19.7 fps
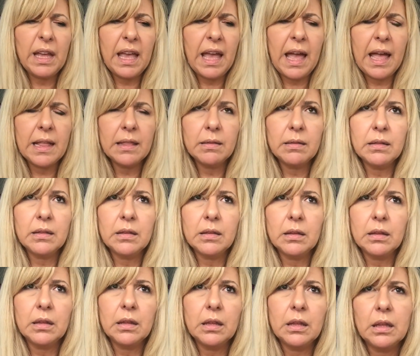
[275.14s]
they had,
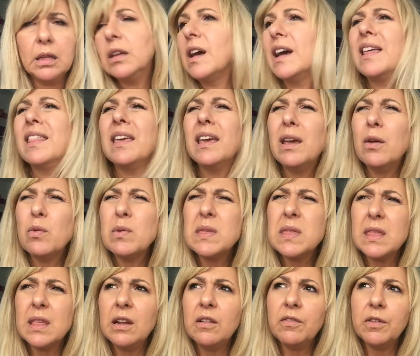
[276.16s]
I think it was
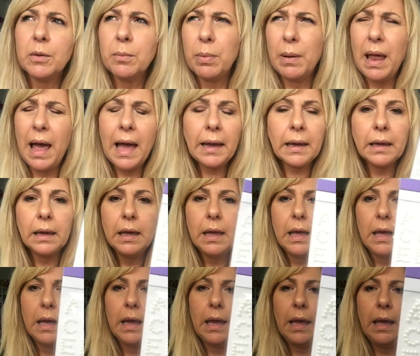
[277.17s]
silver black,
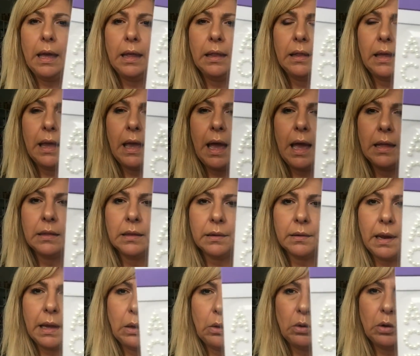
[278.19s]
and they had the
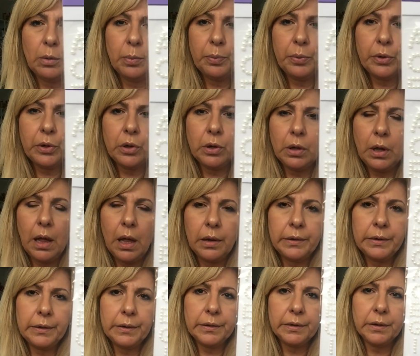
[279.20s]
regular pearl
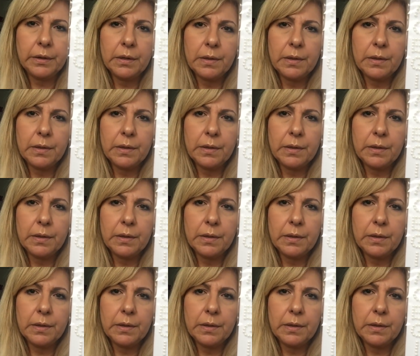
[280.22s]
color.